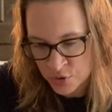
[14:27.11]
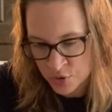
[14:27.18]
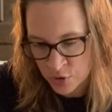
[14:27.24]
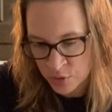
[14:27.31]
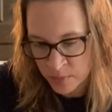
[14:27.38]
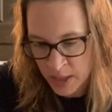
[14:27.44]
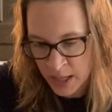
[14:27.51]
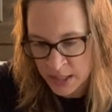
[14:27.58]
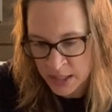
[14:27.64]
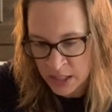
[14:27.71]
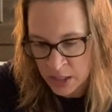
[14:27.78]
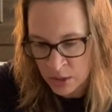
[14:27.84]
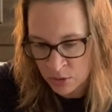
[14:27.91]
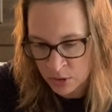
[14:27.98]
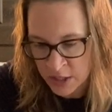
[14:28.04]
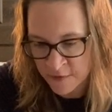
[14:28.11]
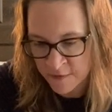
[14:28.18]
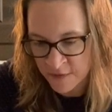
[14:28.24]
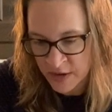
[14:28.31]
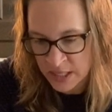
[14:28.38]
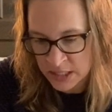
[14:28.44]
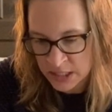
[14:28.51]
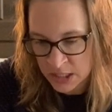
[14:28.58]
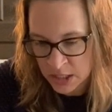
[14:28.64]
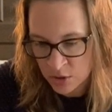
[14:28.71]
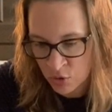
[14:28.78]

room, I nearly fainted.